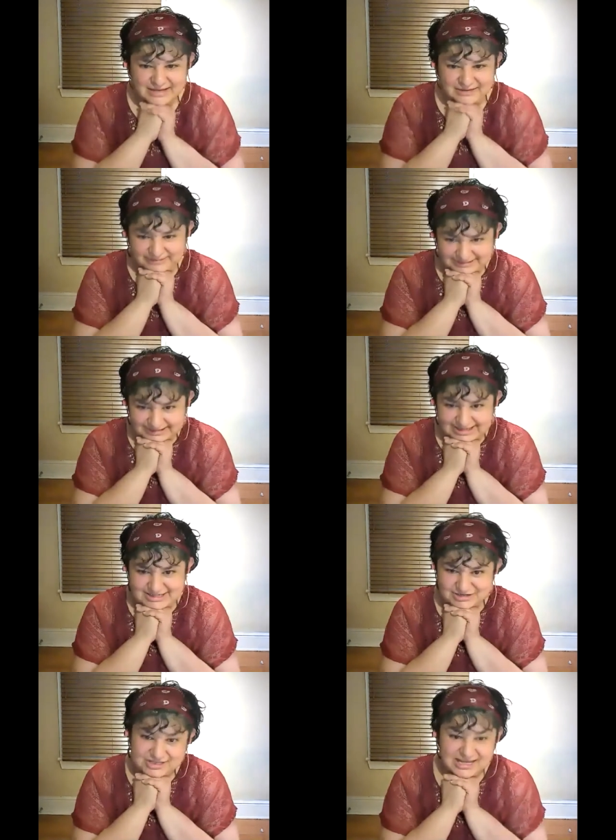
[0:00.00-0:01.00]
well, it
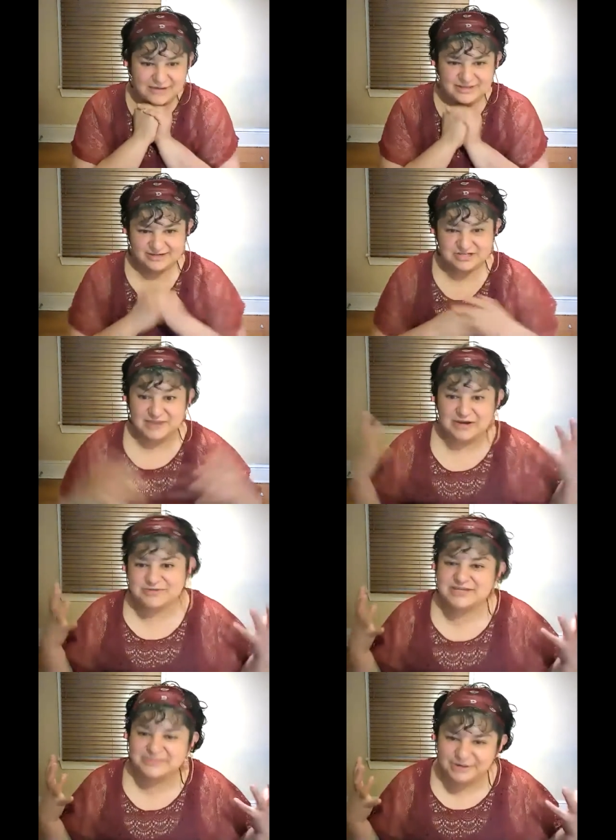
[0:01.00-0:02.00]
turns out that there's
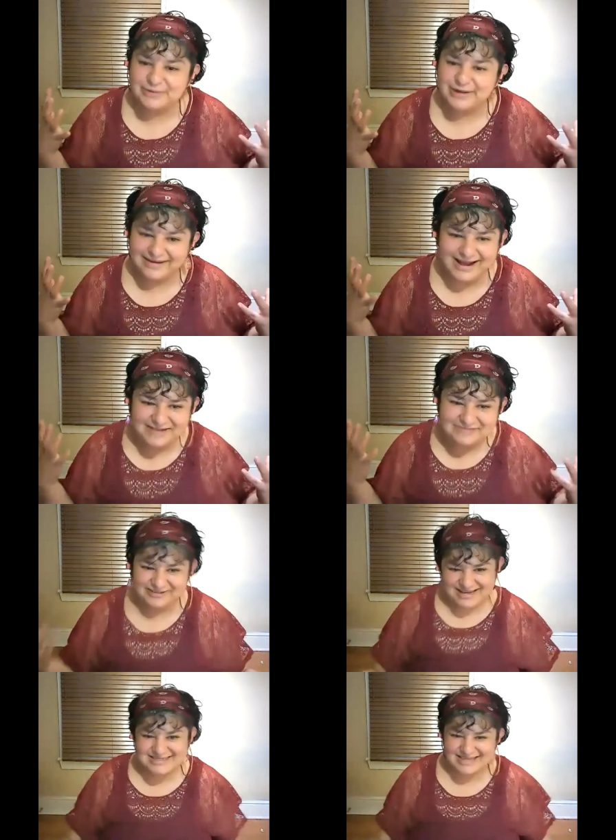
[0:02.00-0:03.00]
microbes everywhere and
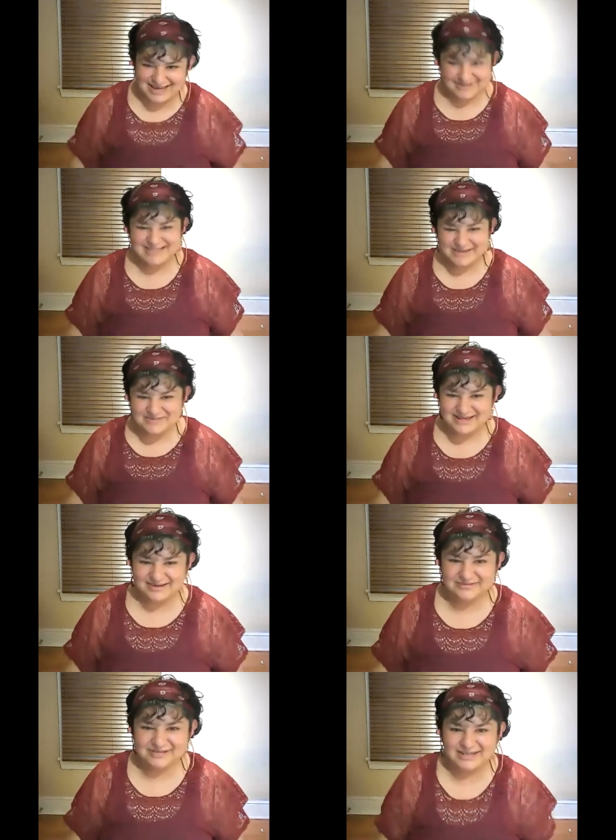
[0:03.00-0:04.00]
flies get
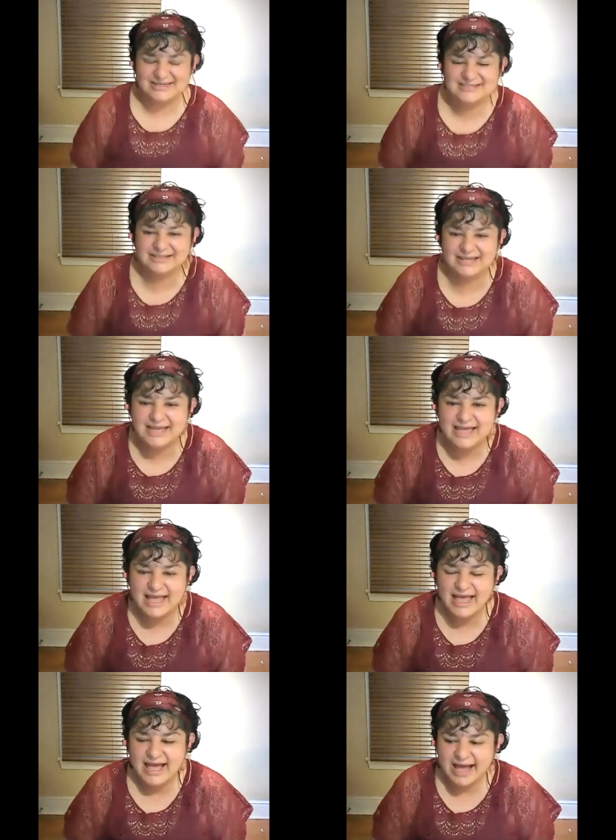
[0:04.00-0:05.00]
contaminated really easily.
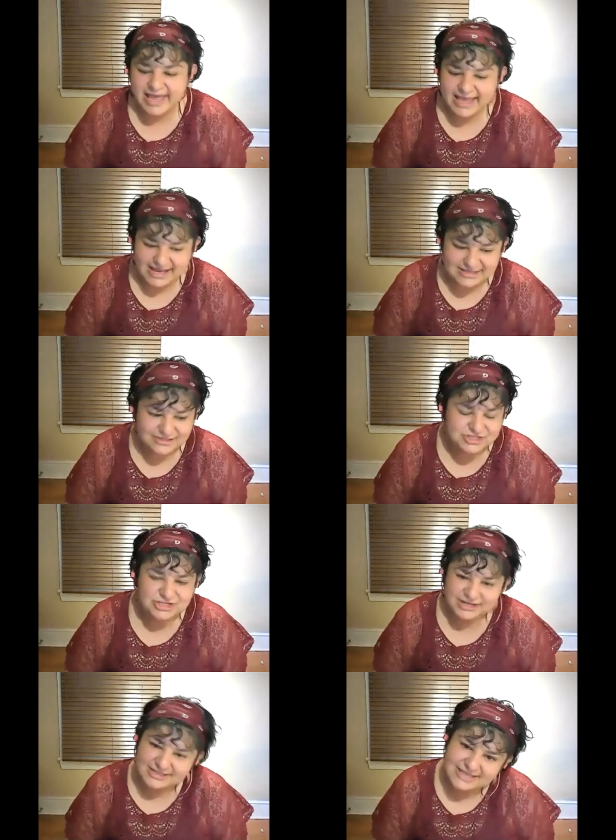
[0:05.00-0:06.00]
I had to
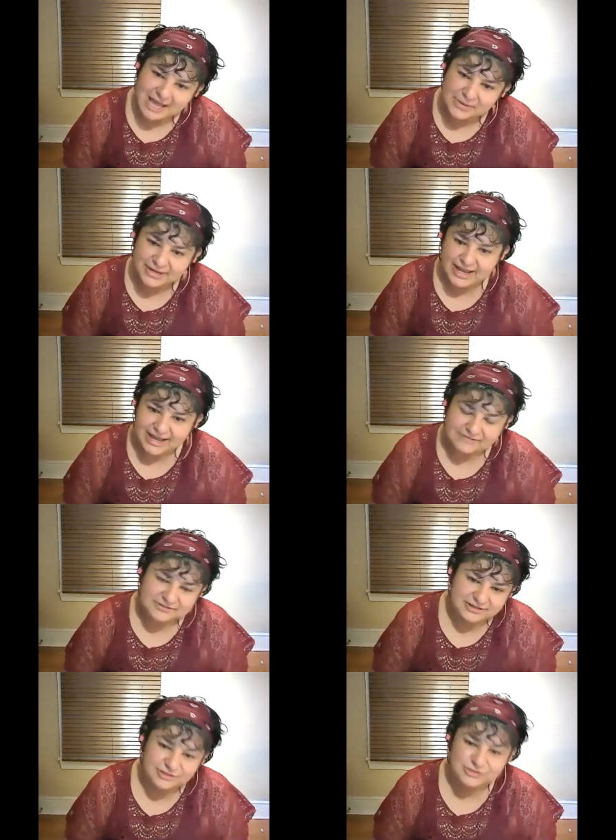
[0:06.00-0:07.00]
shut it down
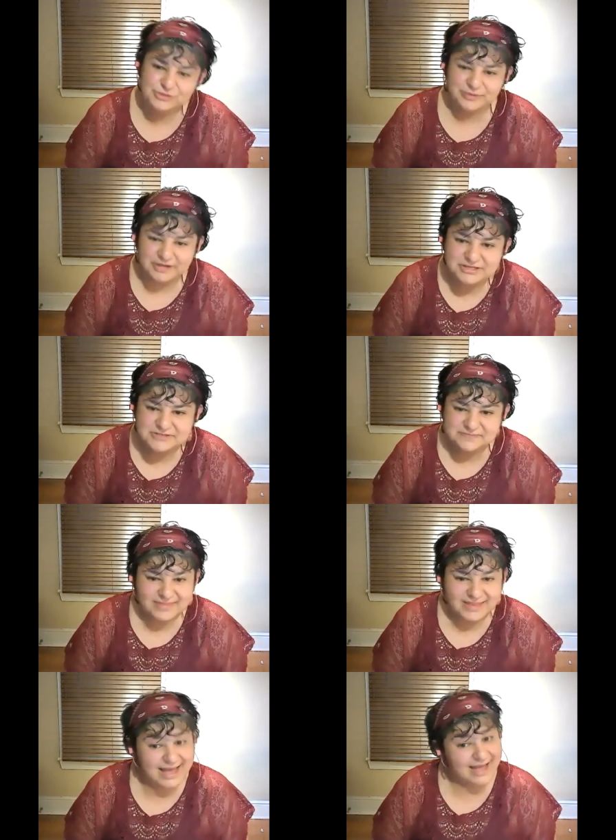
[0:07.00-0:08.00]
after 2 months,
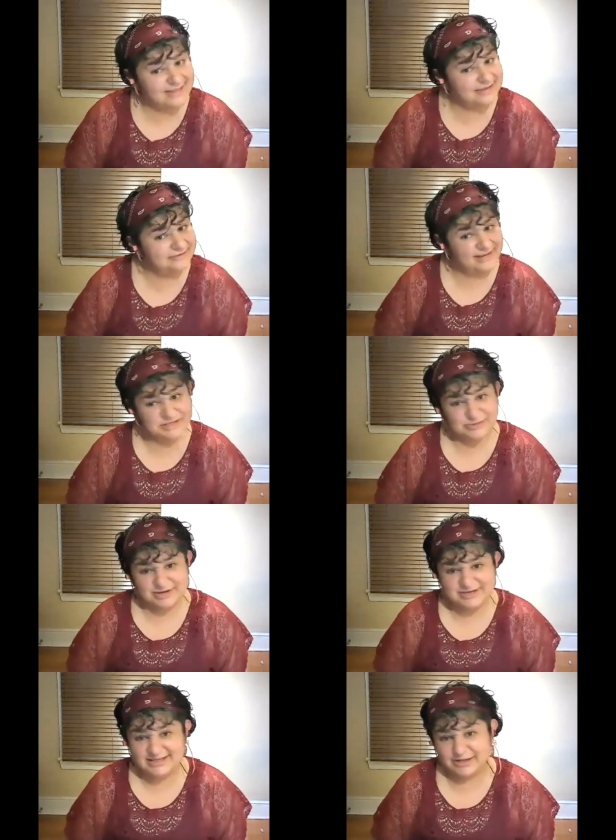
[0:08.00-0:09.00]
and the flies were
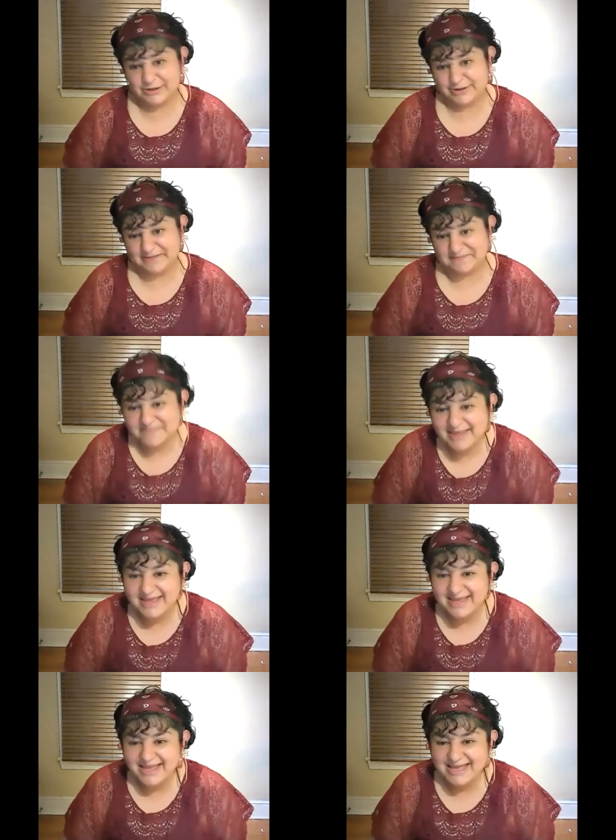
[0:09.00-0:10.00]
still going.
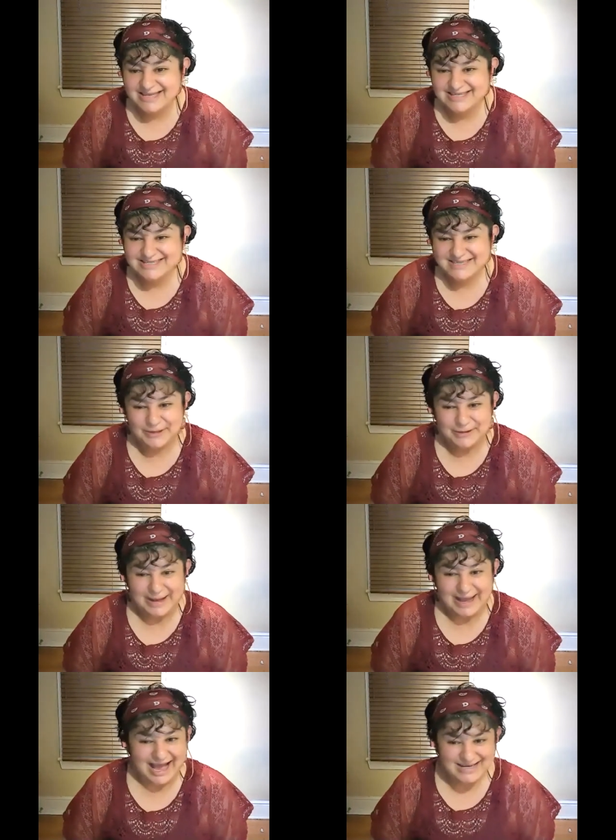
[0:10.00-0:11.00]
So
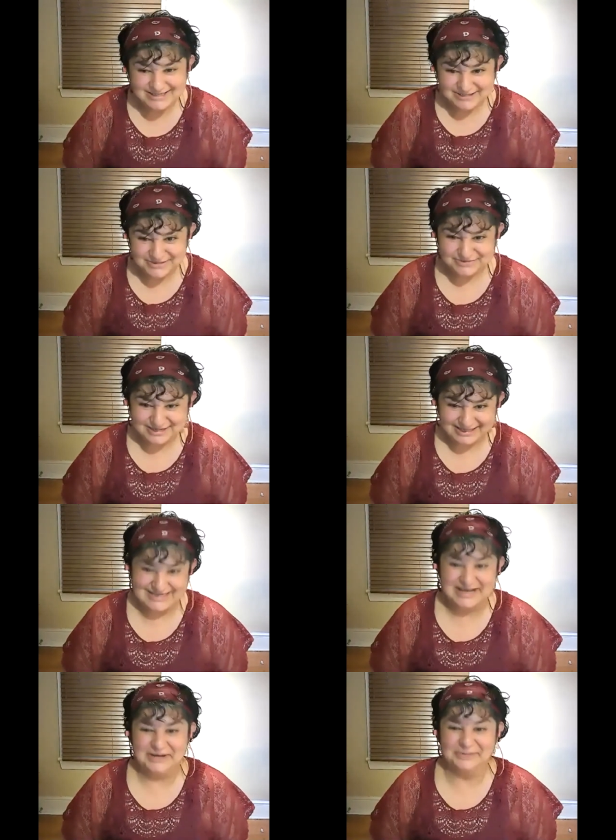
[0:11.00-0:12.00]
I don't really
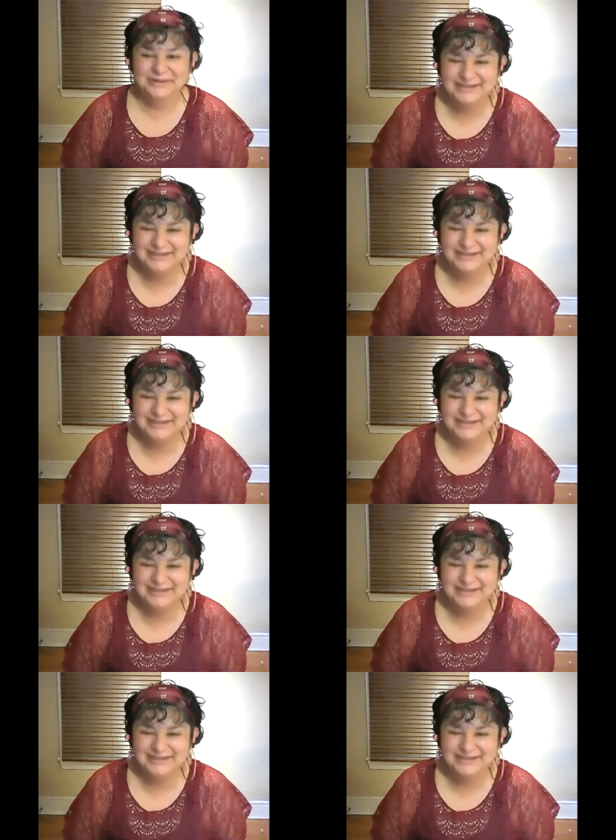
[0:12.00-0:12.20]
know.